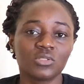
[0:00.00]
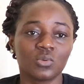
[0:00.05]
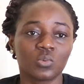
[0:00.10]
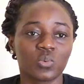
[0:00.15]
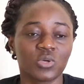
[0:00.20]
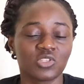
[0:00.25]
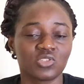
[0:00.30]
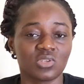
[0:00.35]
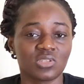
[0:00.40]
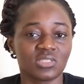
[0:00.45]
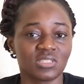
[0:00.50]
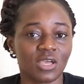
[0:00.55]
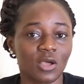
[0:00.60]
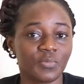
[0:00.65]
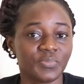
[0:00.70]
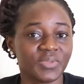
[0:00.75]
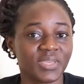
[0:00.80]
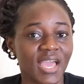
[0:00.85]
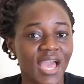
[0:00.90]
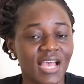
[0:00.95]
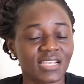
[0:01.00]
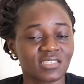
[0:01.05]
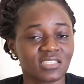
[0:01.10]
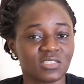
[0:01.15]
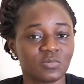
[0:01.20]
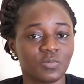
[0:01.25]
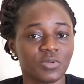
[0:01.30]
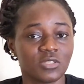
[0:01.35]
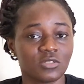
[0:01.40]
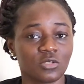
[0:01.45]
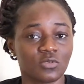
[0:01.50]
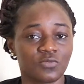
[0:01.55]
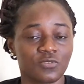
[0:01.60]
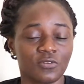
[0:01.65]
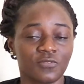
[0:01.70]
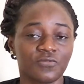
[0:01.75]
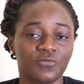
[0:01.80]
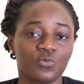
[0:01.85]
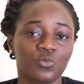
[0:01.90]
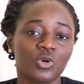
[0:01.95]
the questions that will be asked is based off
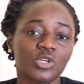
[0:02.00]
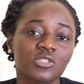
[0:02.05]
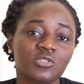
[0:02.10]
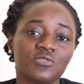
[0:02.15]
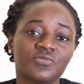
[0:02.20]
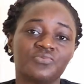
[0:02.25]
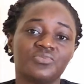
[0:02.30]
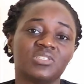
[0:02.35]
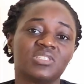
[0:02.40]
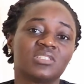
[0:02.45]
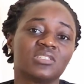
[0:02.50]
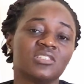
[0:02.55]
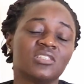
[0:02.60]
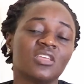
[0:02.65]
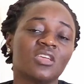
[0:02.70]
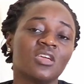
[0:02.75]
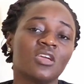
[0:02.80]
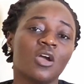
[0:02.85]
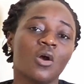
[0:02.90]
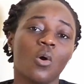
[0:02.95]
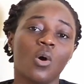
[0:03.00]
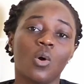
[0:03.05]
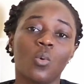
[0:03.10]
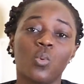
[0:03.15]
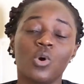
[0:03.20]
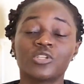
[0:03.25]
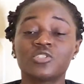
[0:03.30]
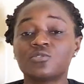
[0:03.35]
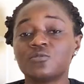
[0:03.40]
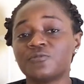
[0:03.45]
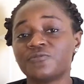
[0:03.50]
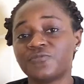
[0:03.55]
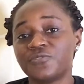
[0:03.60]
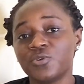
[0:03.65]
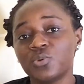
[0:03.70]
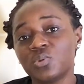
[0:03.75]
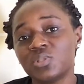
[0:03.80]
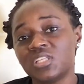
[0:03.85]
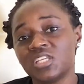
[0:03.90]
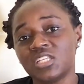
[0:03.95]
of what you've written or what you
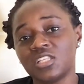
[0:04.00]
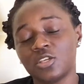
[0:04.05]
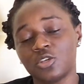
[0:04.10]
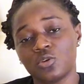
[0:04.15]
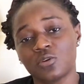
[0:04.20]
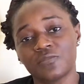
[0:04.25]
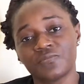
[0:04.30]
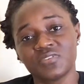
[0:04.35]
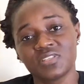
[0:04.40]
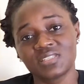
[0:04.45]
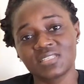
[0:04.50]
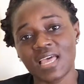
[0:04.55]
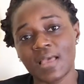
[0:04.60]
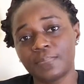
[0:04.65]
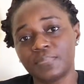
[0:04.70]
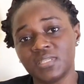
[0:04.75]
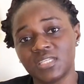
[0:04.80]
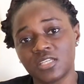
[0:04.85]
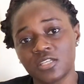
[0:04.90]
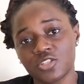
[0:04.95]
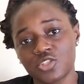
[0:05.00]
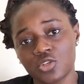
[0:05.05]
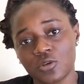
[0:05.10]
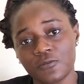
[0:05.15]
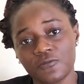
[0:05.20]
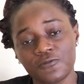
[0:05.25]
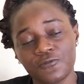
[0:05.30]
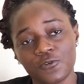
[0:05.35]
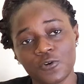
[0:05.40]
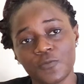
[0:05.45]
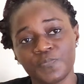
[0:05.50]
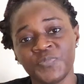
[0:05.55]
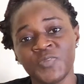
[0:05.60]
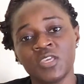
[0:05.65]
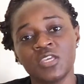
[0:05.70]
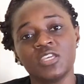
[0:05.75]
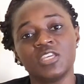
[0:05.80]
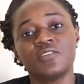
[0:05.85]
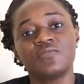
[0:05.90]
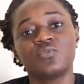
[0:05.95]
filled in your visa application form.
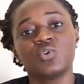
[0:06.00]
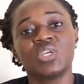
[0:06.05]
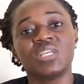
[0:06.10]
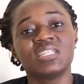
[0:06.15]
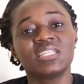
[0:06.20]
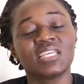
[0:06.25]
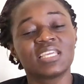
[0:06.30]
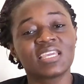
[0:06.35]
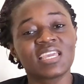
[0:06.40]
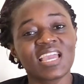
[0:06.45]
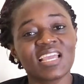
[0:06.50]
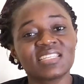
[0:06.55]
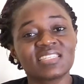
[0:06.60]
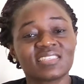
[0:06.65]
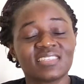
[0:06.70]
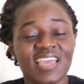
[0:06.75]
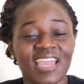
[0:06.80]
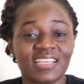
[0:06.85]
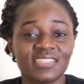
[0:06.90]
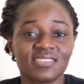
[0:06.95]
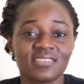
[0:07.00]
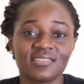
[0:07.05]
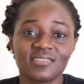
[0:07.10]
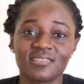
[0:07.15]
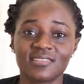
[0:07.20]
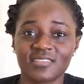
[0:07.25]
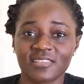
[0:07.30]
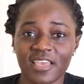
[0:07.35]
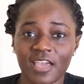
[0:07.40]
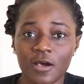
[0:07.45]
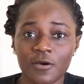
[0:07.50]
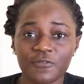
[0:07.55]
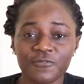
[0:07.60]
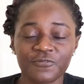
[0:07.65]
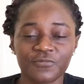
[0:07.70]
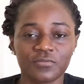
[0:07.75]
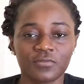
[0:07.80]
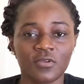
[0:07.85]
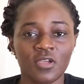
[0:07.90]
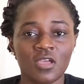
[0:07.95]
If you indicate that it is self,
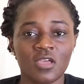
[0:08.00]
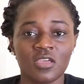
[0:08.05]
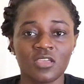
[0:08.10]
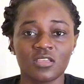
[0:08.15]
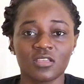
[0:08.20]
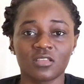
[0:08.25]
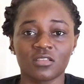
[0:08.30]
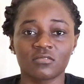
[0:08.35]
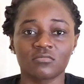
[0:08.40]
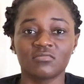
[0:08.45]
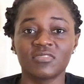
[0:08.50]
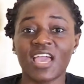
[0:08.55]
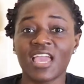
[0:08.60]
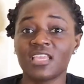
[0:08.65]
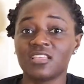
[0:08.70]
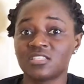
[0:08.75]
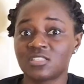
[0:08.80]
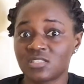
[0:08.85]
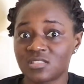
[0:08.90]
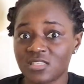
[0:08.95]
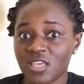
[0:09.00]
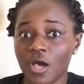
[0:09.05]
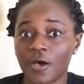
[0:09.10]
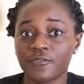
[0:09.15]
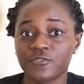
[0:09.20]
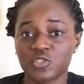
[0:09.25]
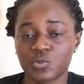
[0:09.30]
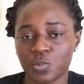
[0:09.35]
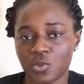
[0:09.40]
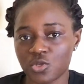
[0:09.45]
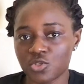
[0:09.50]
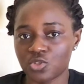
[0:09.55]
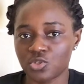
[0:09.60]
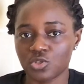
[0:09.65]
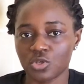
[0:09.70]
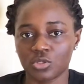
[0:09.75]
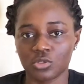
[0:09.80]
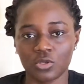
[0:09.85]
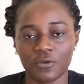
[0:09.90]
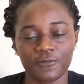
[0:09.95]
that is
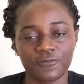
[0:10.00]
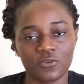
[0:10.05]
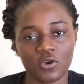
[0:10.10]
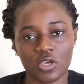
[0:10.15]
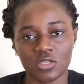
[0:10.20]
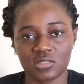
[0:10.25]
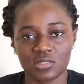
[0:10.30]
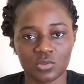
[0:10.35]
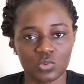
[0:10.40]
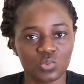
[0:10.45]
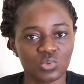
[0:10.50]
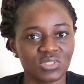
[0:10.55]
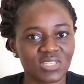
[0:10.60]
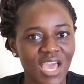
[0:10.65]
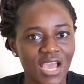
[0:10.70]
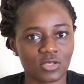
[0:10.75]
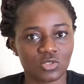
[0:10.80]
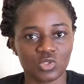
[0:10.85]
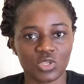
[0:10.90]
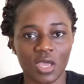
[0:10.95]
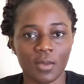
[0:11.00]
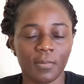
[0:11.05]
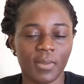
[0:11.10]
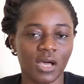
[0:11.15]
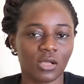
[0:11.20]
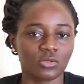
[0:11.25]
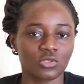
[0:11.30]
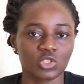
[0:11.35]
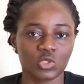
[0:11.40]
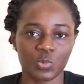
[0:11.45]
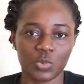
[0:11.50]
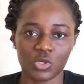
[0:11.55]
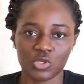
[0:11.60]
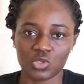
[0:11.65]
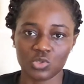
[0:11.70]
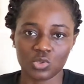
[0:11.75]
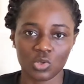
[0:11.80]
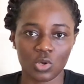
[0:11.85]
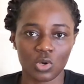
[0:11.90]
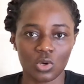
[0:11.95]
self-sponsored, of course, they won't ask you about
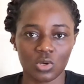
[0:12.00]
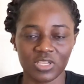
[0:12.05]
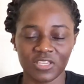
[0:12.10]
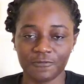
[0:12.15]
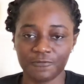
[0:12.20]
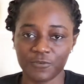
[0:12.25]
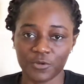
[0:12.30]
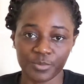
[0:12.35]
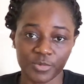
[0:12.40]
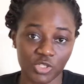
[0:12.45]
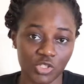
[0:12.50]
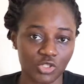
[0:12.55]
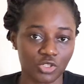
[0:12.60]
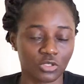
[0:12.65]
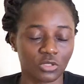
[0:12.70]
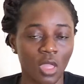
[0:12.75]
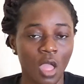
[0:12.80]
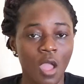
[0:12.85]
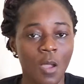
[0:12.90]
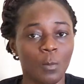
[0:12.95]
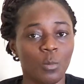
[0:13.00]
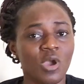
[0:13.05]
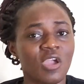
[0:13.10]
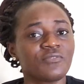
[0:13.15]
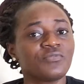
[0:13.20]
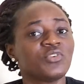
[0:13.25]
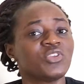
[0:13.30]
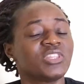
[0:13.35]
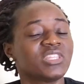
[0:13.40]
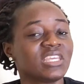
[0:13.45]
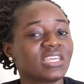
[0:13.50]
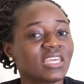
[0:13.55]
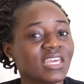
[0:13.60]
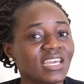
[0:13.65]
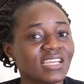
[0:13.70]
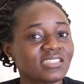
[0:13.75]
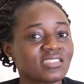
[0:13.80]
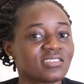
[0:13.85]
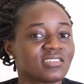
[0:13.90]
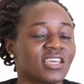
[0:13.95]
sponsor information. But if you
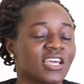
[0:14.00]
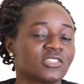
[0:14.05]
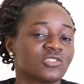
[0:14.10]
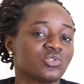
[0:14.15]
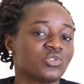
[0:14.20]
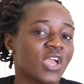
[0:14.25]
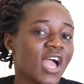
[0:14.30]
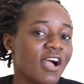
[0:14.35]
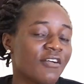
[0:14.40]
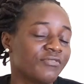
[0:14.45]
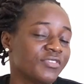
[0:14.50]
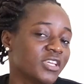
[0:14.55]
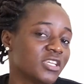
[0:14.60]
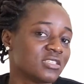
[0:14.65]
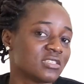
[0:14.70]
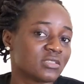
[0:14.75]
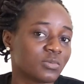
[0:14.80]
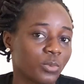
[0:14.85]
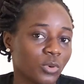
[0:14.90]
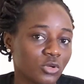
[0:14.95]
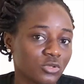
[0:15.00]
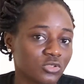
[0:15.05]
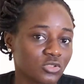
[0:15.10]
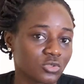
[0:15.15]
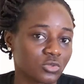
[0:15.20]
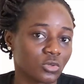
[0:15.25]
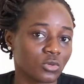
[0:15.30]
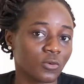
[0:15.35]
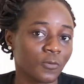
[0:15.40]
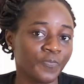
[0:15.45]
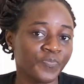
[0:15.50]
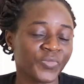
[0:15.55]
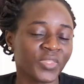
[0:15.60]
indicate that you have a sponsor,